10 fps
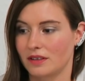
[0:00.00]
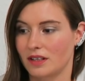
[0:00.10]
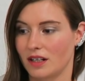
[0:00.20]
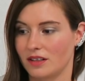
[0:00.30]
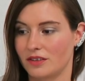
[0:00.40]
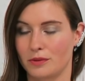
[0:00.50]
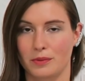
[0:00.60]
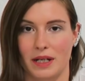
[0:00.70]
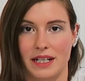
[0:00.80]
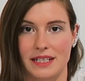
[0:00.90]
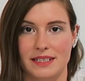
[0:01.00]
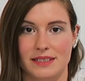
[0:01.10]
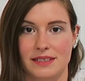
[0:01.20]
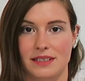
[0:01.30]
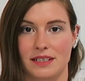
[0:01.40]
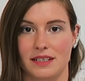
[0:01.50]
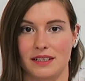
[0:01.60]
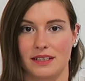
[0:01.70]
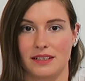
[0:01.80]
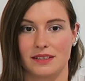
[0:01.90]
Color wise,
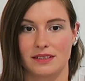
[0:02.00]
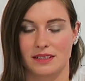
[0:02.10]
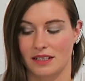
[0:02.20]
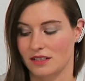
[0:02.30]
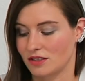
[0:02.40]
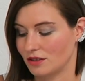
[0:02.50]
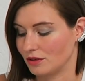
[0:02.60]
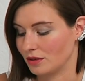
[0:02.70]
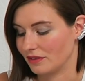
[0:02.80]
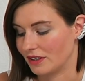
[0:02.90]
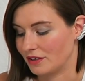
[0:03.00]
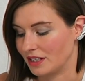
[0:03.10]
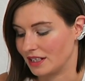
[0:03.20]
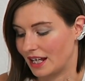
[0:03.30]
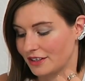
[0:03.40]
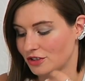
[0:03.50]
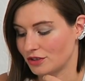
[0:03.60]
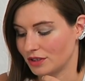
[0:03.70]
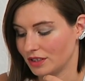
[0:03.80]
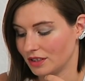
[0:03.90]
he sticks to a very
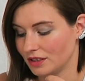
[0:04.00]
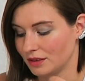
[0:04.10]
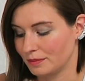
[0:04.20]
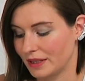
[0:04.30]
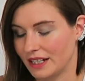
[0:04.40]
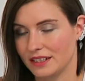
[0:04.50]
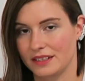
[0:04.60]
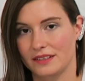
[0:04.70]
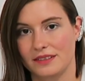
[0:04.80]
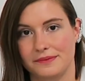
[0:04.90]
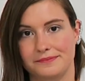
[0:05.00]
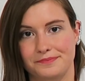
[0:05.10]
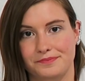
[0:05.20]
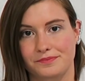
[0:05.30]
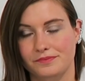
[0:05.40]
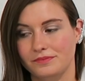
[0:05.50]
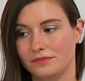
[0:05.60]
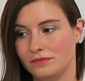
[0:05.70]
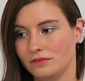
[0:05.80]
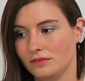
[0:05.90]
natural palette,
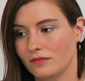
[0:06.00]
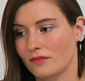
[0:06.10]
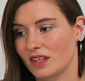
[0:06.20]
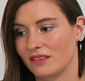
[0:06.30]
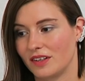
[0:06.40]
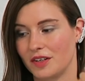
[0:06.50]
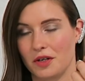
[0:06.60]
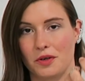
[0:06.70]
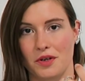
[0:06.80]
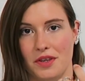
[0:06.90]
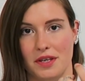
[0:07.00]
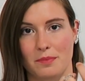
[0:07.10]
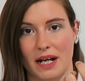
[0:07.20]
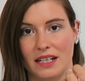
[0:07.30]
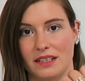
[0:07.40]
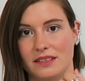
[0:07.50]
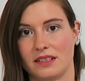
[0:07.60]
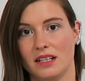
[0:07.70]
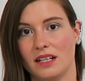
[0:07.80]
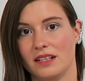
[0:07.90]
a very earthy
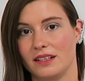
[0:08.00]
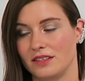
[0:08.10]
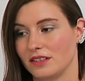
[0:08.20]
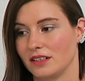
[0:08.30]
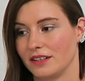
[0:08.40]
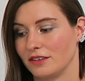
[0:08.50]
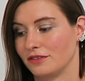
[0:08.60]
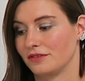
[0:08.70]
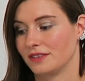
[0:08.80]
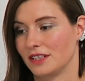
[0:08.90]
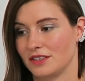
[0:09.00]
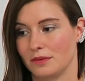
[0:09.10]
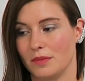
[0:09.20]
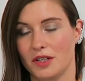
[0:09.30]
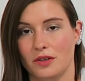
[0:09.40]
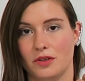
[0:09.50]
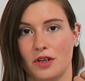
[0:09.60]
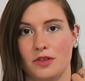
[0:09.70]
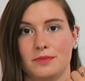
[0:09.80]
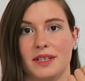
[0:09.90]
palette. There's some
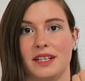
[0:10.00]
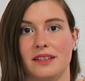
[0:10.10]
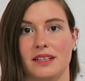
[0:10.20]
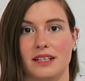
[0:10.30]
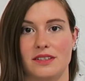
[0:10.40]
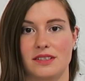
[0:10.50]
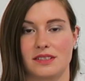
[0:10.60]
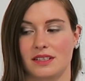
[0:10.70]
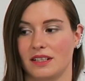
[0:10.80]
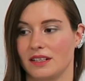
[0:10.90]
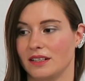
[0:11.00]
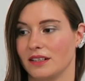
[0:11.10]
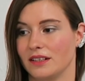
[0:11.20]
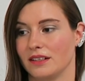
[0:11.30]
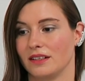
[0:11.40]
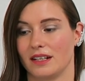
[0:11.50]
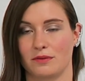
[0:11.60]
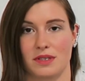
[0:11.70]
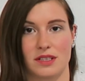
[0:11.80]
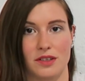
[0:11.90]
monochrome, and then there's
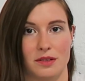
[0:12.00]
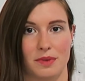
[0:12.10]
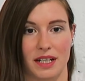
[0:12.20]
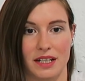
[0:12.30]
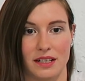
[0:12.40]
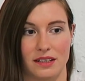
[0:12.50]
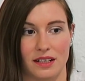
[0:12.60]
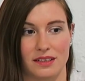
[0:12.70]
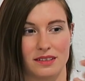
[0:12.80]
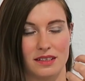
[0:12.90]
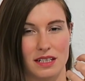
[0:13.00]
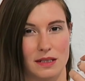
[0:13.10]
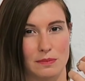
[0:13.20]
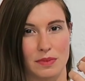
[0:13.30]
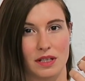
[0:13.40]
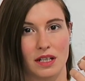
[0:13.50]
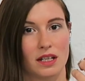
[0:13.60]
like we saw in the beginning, that deep